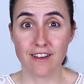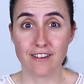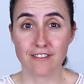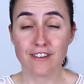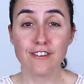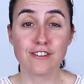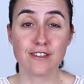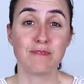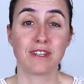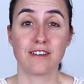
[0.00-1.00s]
a huge
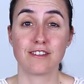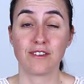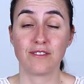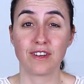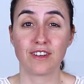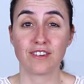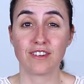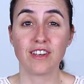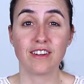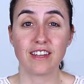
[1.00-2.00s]
limitation because
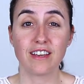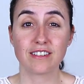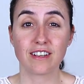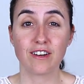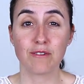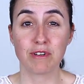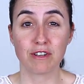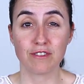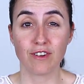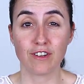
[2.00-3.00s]
it takes a little bit
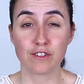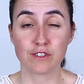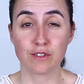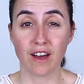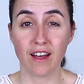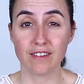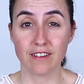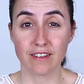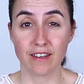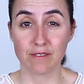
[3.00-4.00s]
of knowledge to
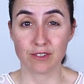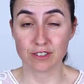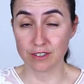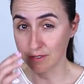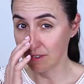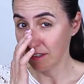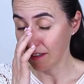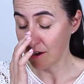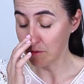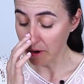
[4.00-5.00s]
handle tables
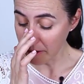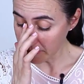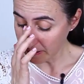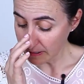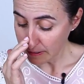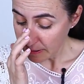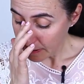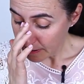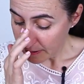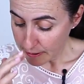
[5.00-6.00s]
that way.
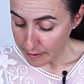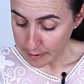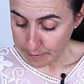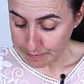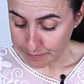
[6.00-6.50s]
Um,